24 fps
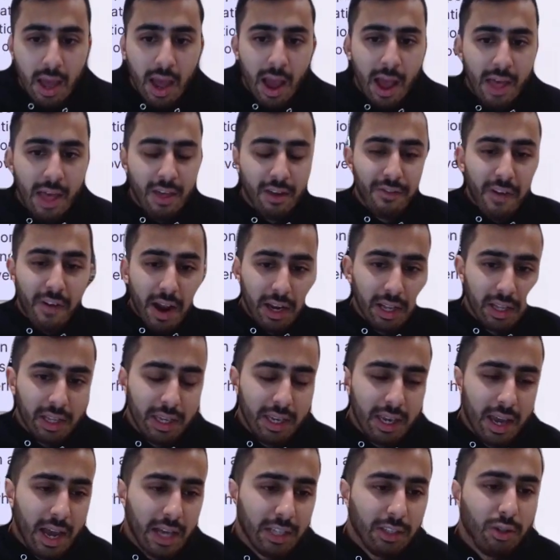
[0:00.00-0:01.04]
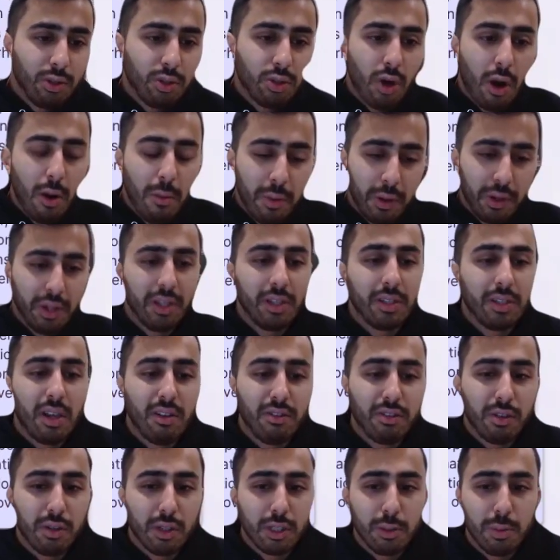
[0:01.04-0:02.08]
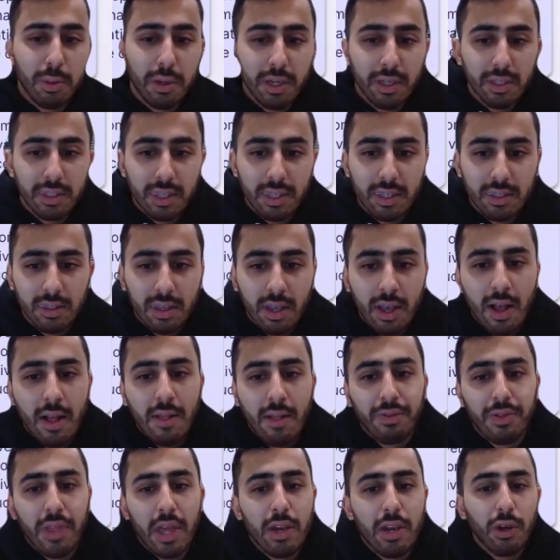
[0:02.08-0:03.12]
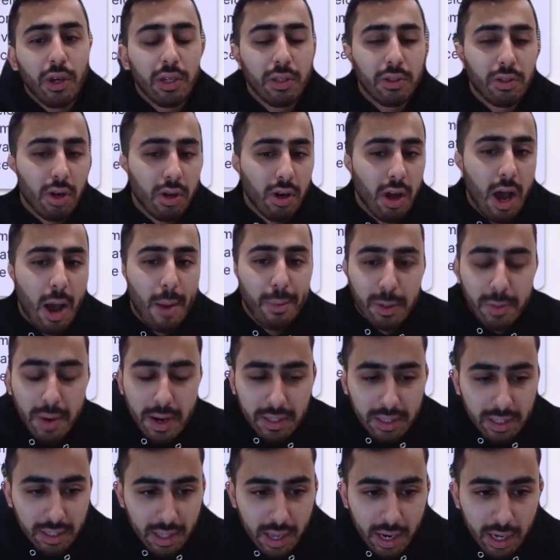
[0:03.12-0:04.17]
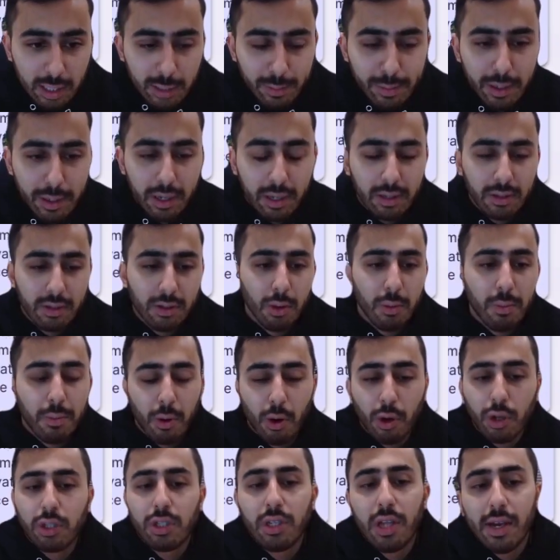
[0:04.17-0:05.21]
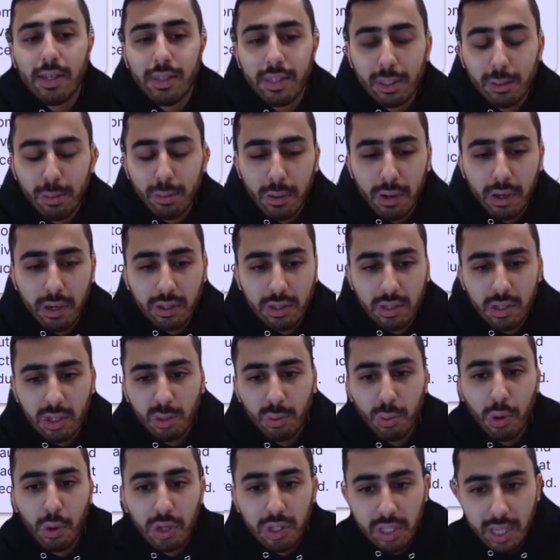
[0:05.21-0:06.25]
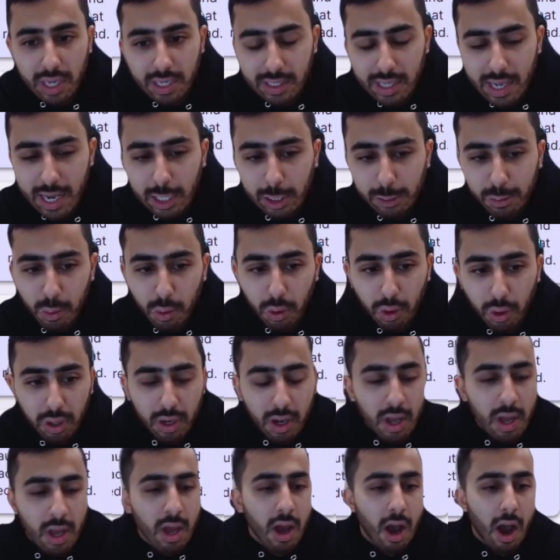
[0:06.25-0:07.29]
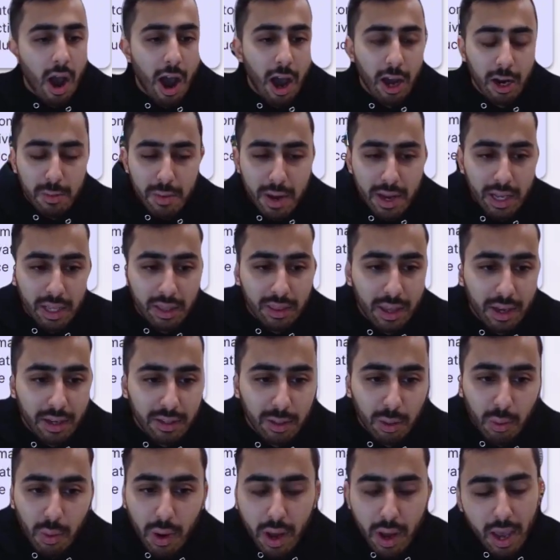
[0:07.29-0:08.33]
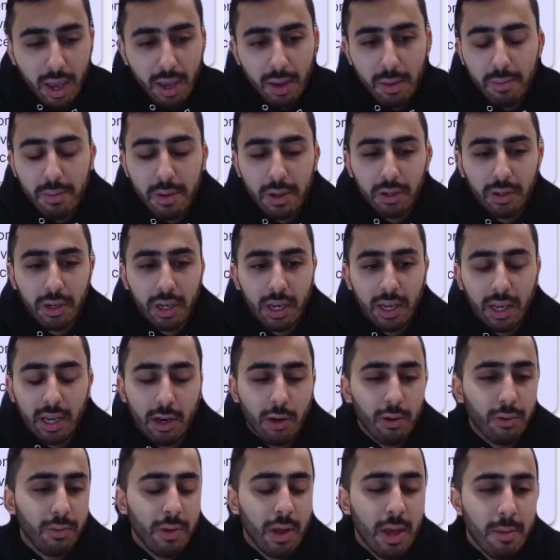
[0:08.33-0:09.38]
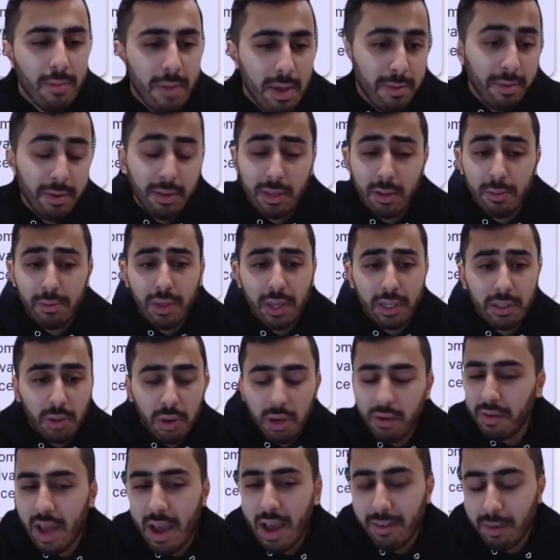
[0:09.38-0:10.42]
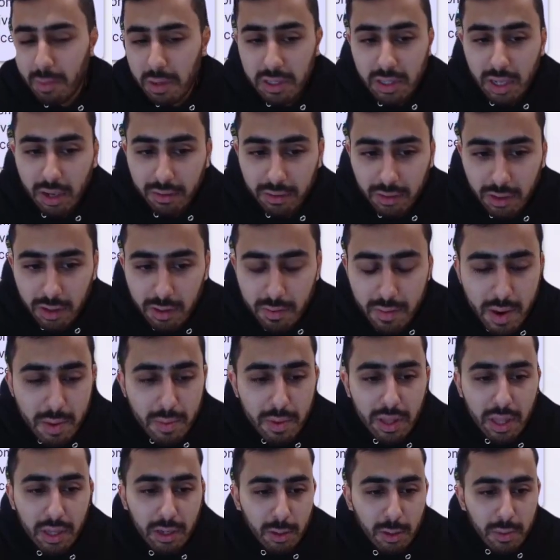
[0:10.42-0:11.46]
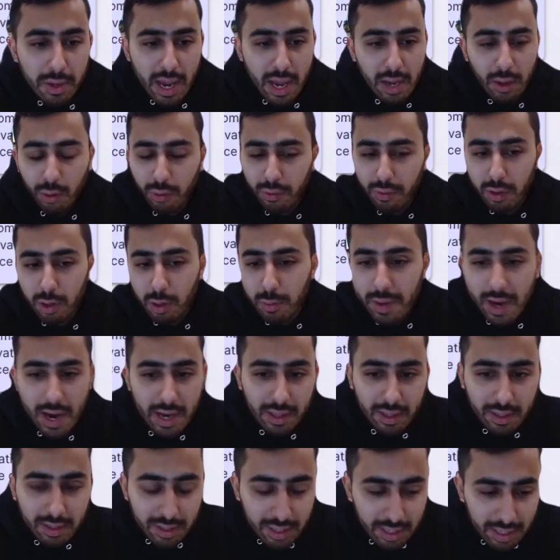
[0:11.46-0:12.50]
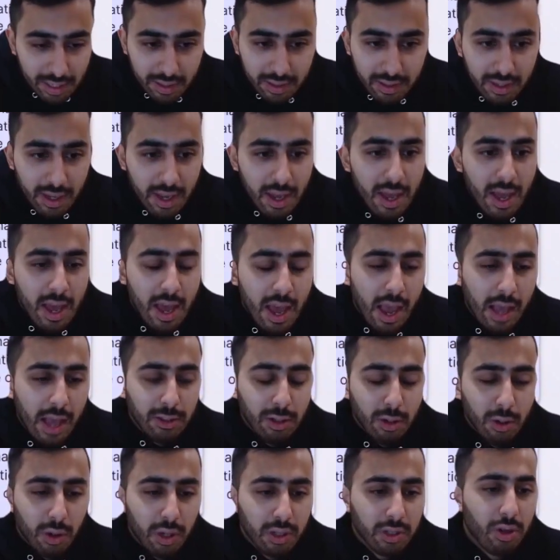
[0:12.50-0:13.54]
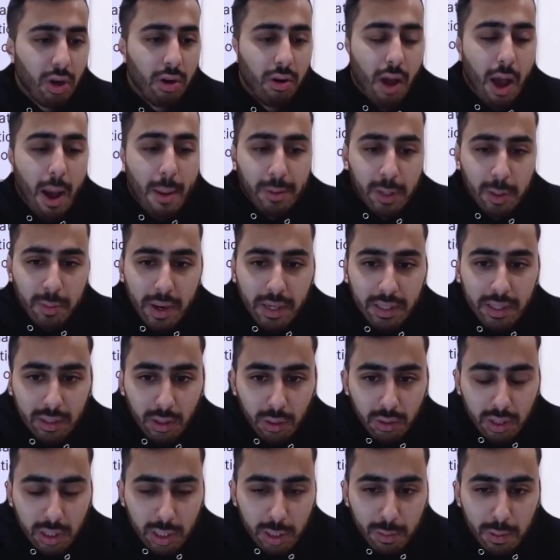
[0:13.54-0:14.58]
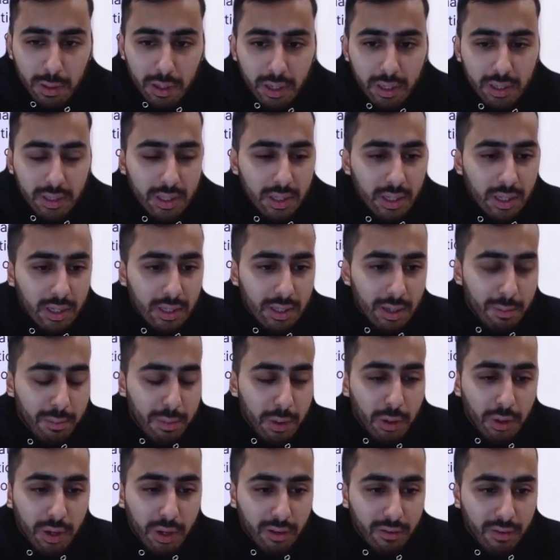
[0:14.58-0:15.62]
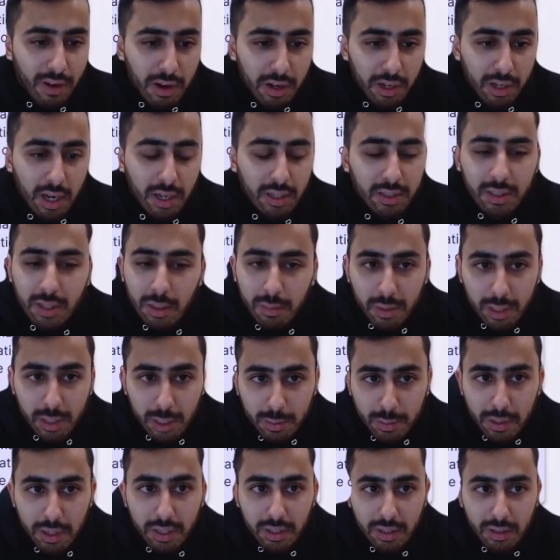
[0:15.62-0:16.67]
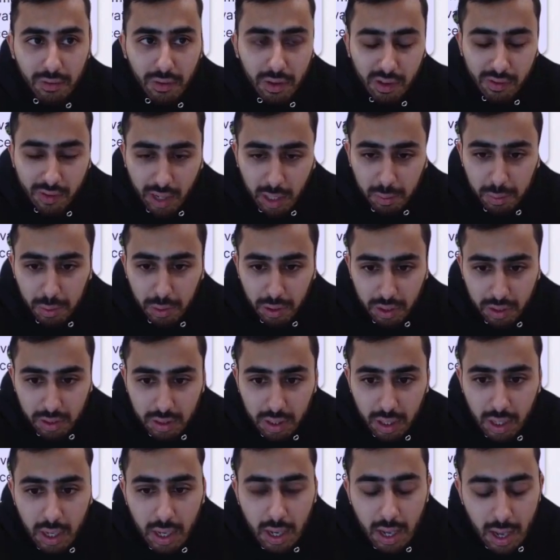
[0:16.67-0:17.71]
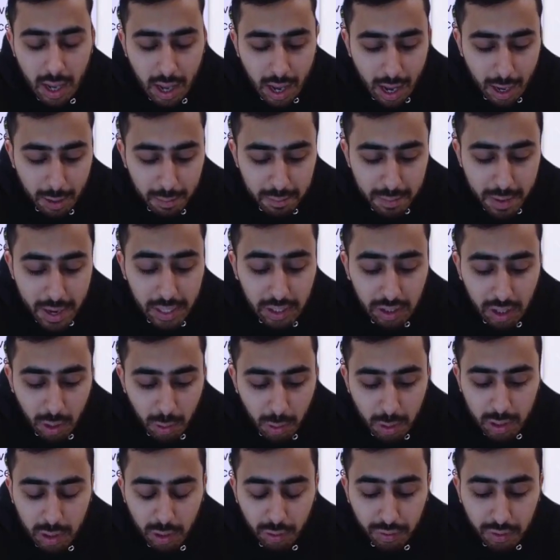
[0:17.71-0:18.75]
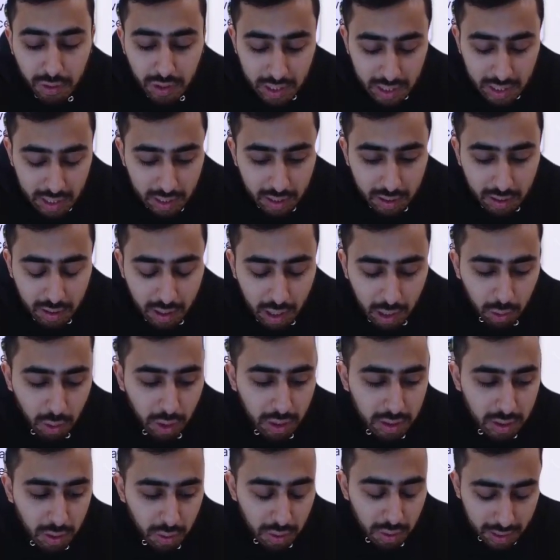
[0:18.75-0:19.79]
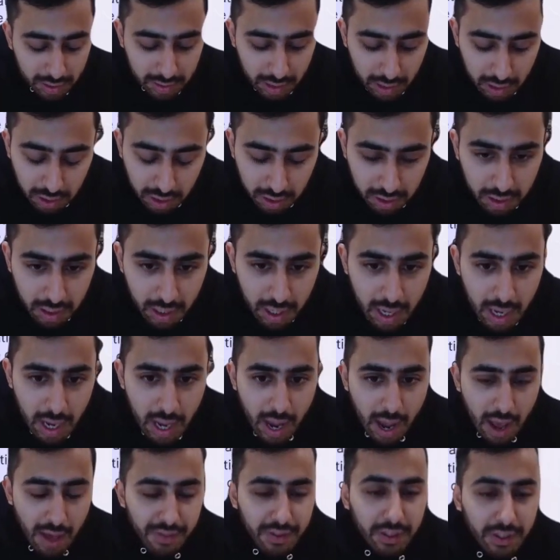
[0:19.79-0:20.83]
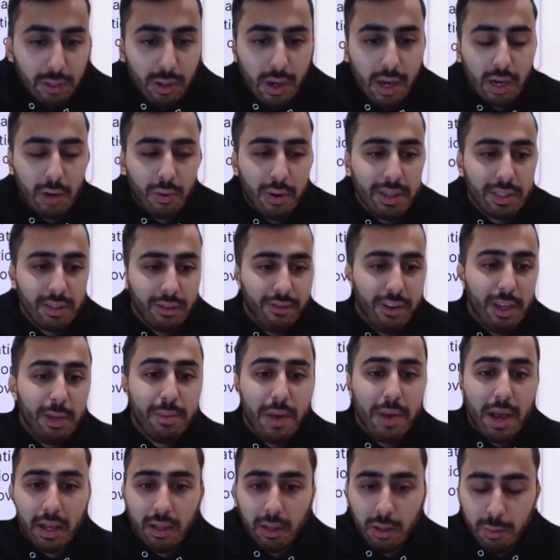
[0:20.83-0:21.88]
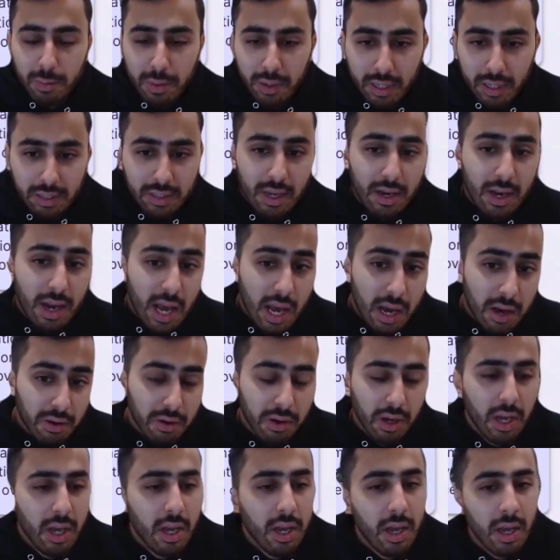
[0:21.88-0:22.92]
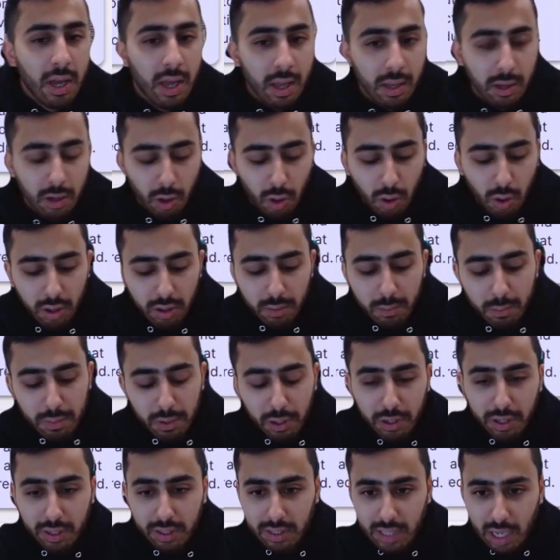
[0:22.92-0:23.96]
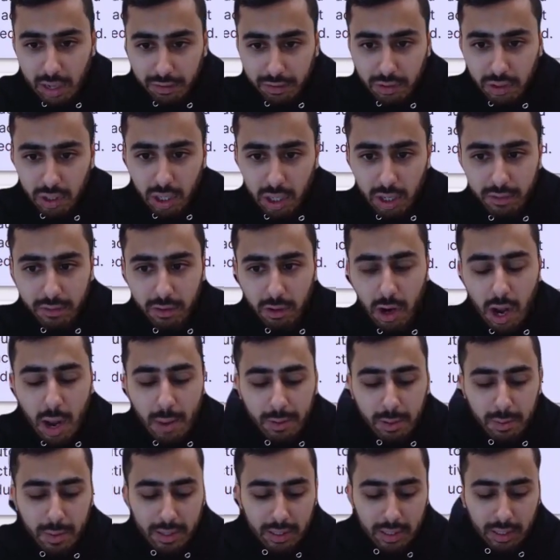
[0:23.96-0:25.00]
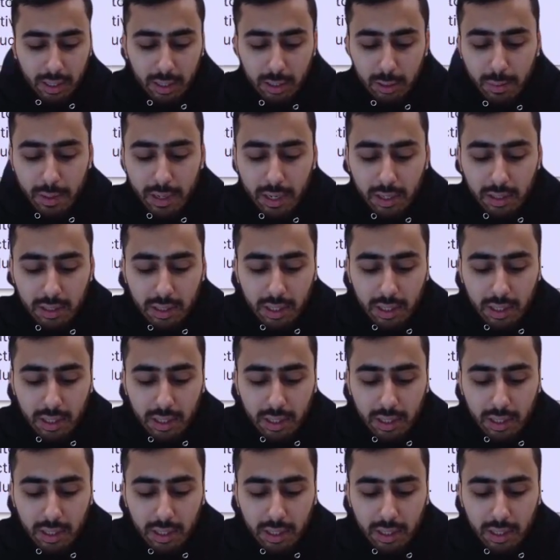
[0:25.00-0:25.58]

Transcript: And then finally, as you start building the self-serve experiences, then you can start optimizing that experience. So personalized experiences, personalized dashboard, automating things away, building, maybe some things don't even have to be self-serve. Maybe they should be handled for you behind the scenes. And so you can start optimizing those experiences and building very custom experiences for developers based on what you've seen across the organization. And this kind of creates a feedback loop, because then now you're building self-serve, you're optimizing experience.